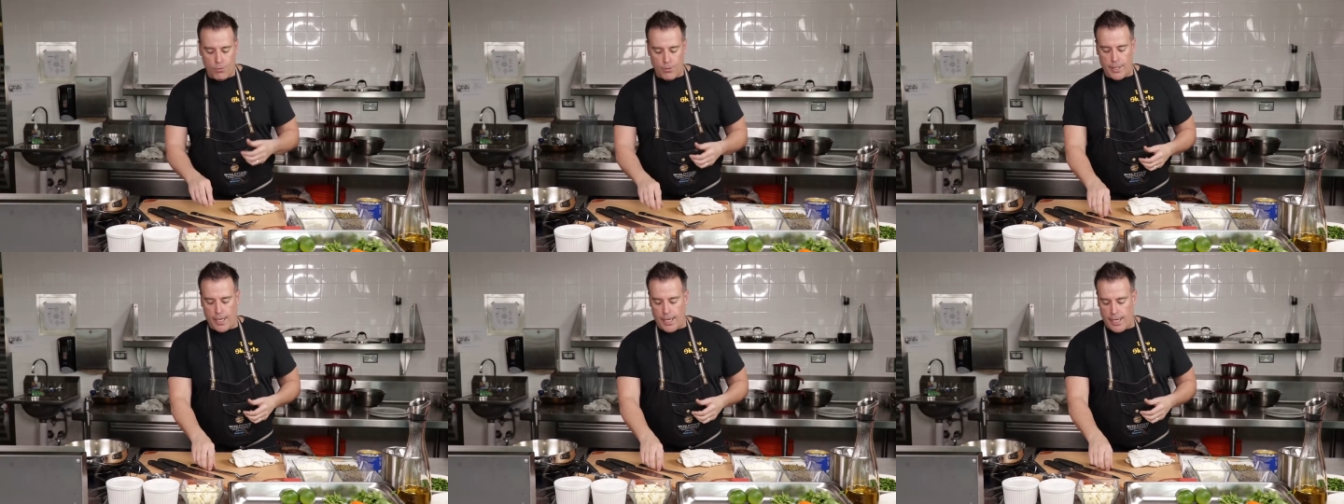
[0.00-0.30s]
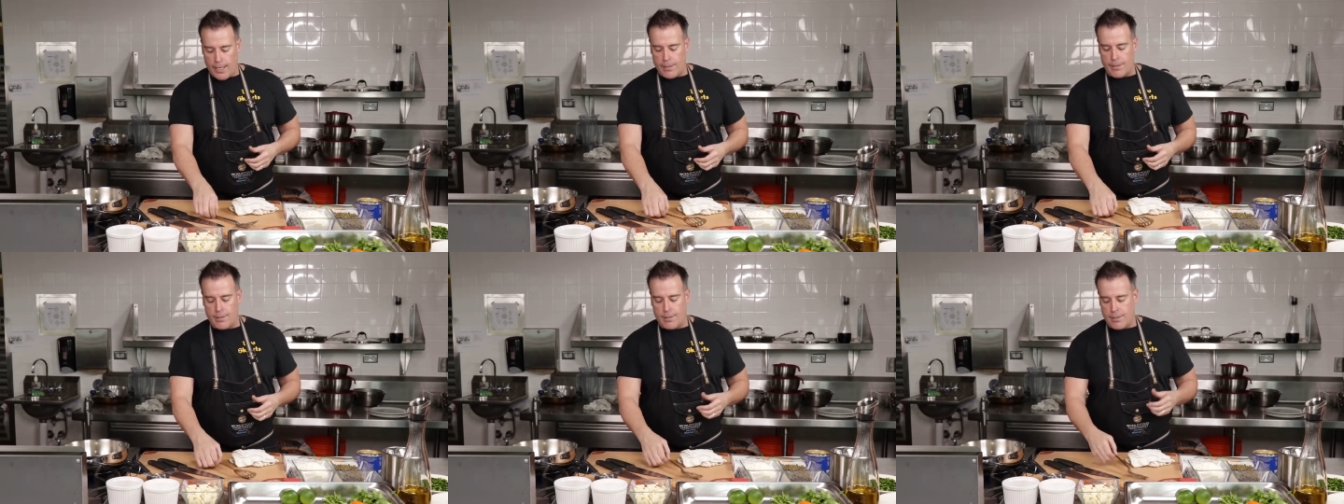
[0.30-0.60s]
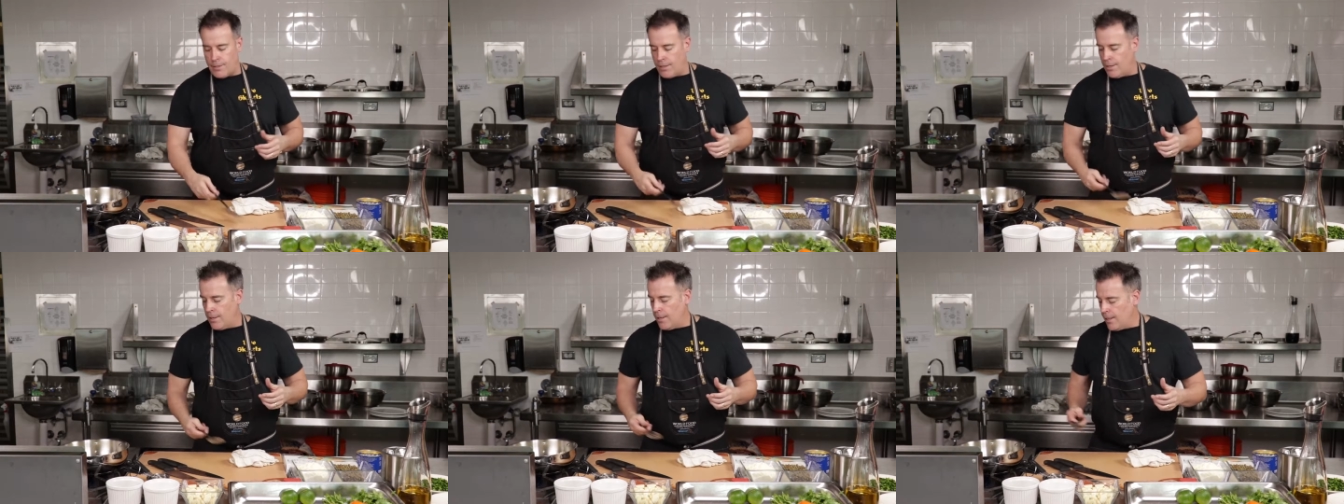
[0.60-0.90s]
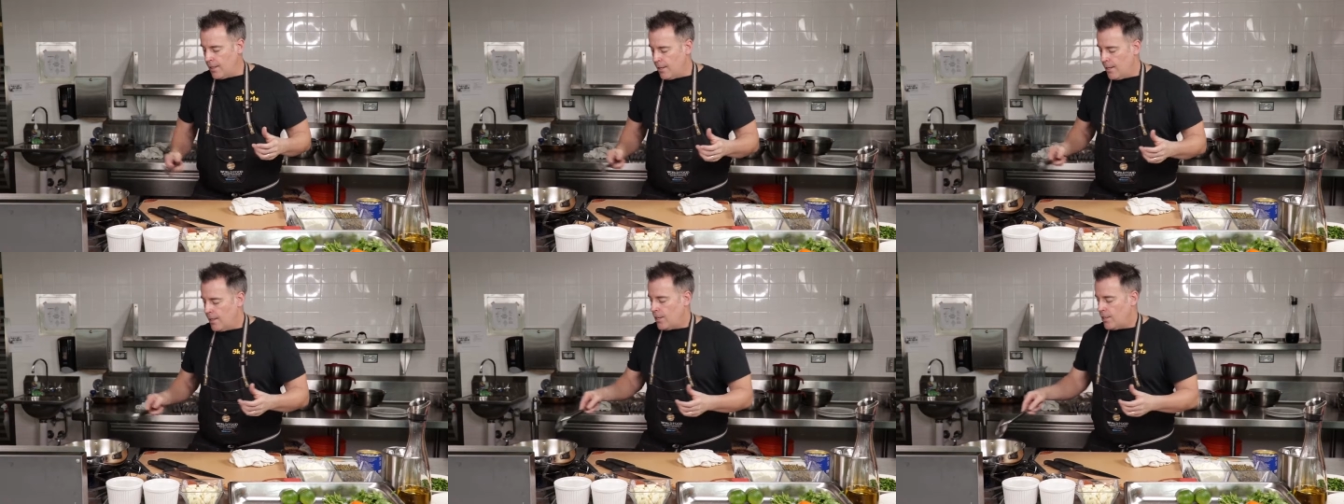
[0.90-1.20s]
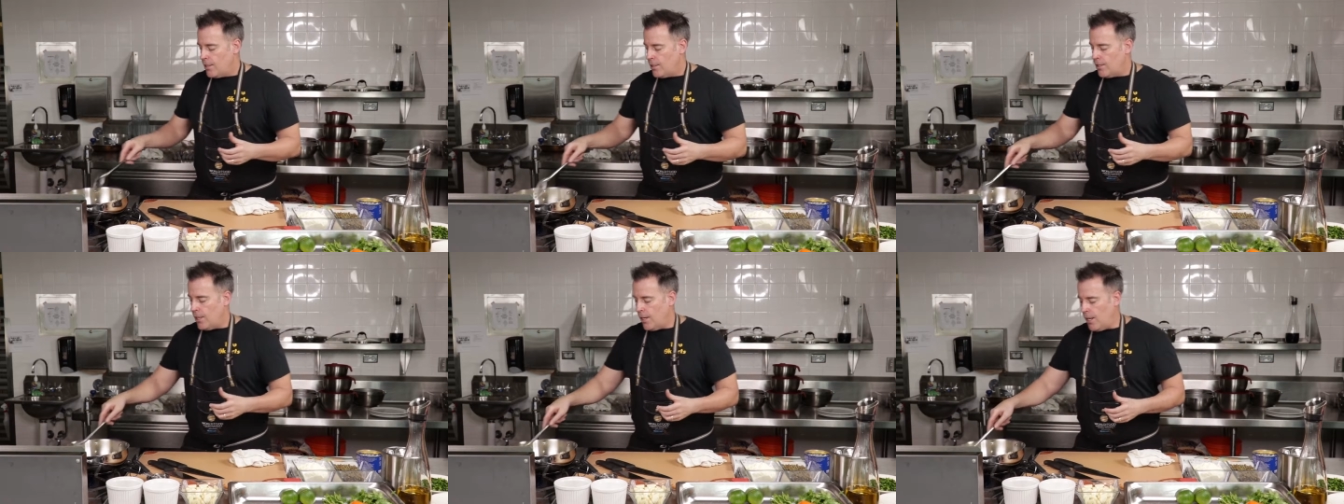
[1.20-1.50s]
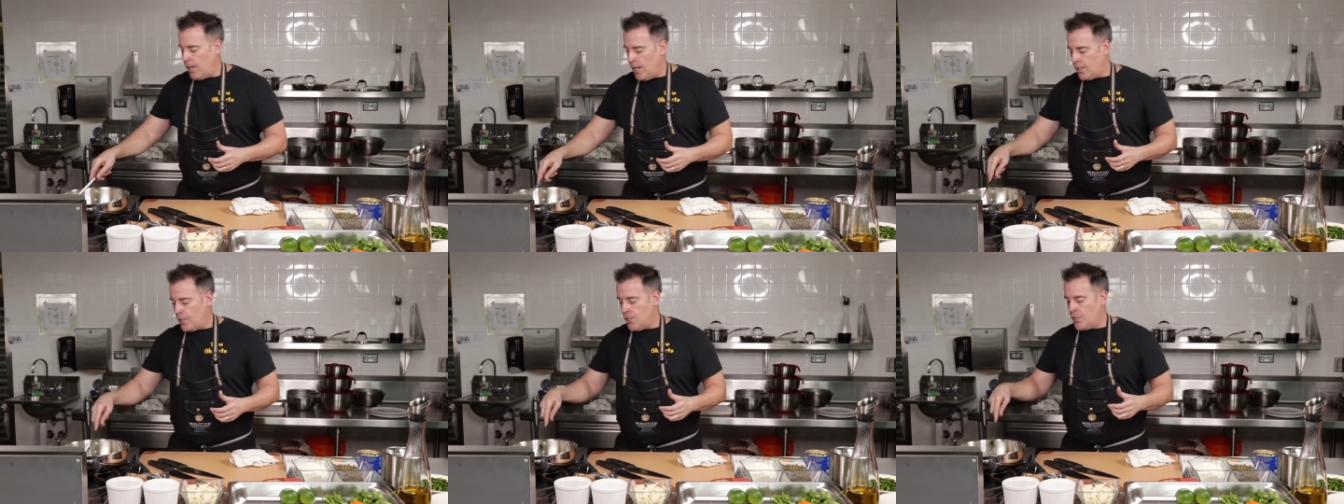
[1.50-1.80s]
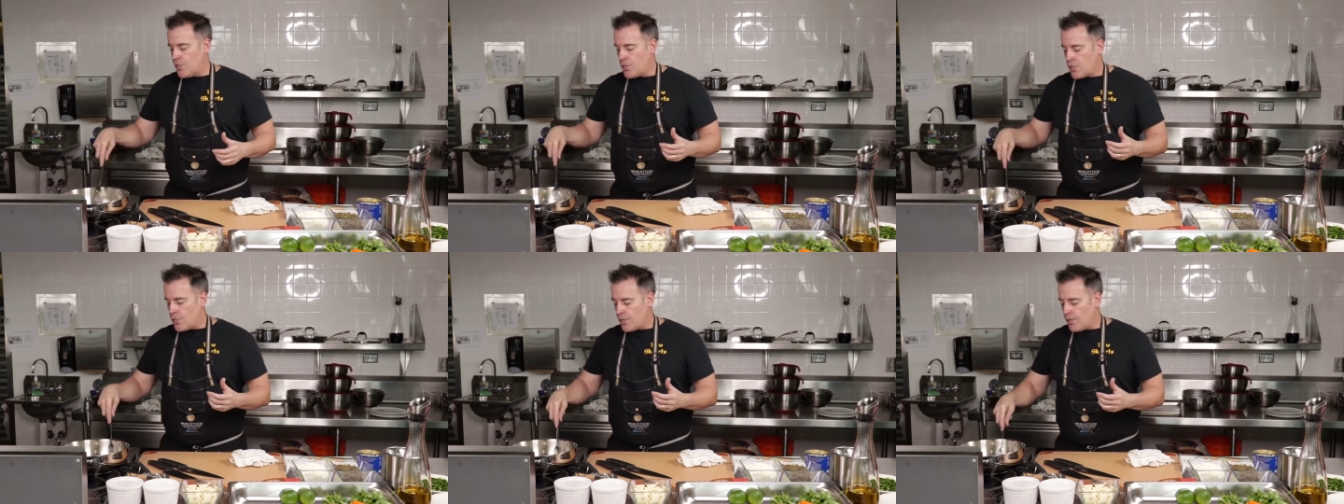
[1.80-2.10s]
that the
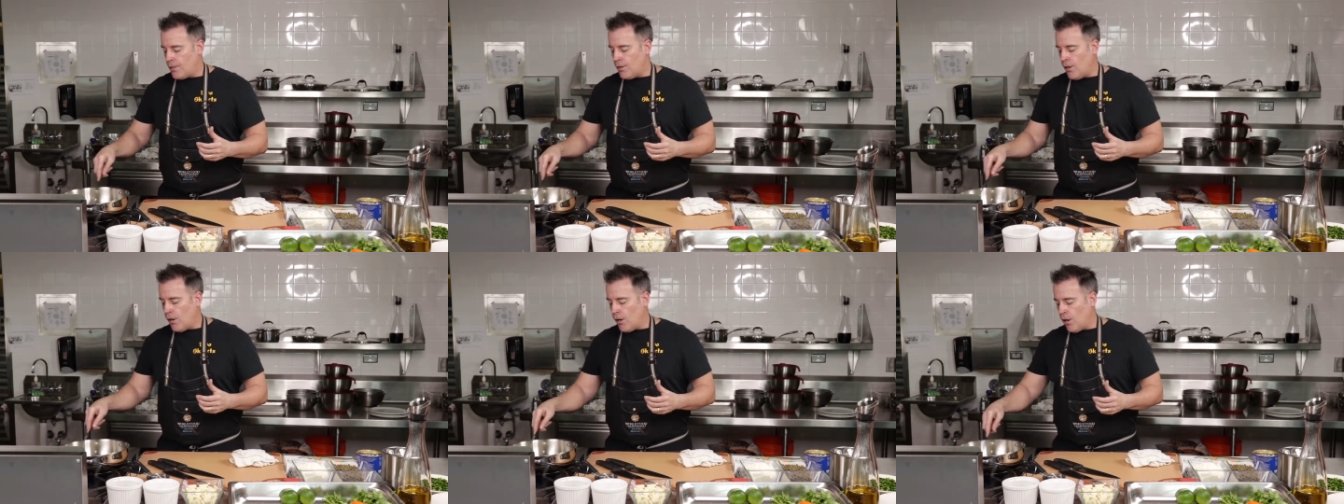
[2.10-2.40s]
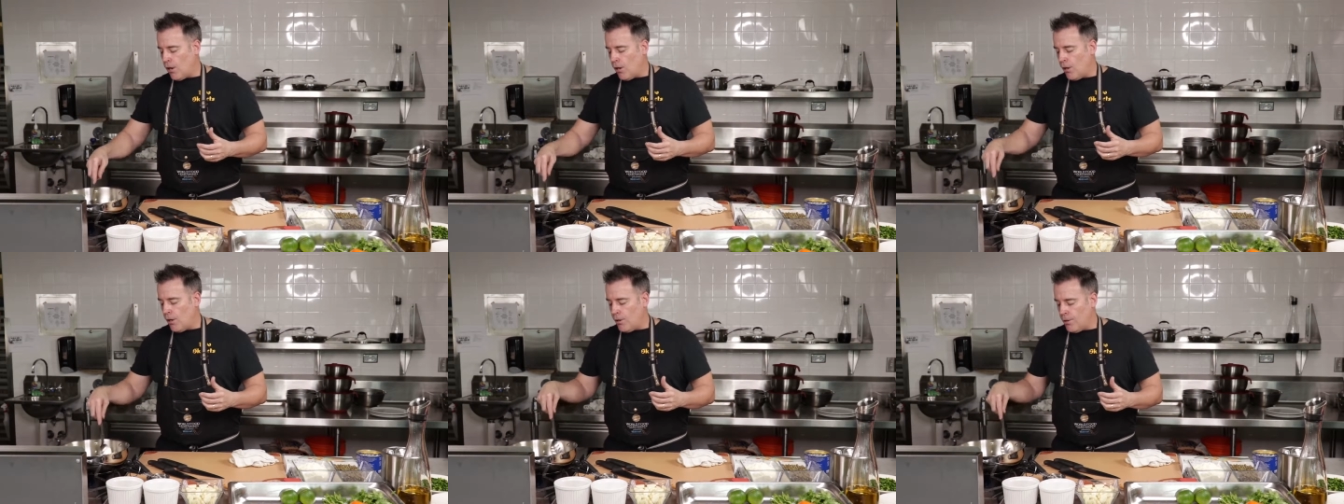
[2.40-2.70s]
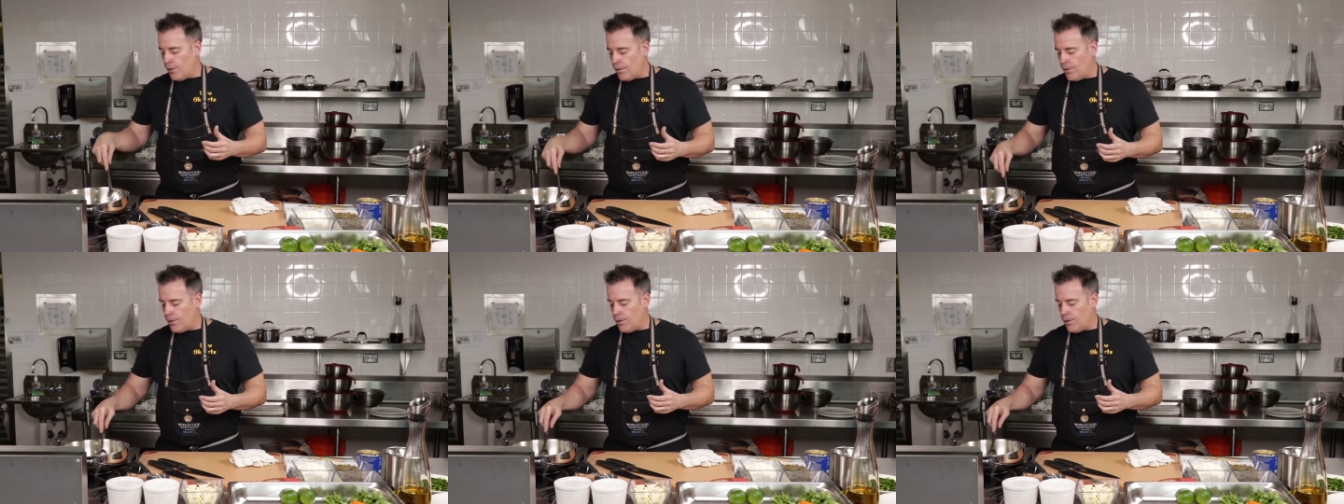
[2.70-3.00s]
onions are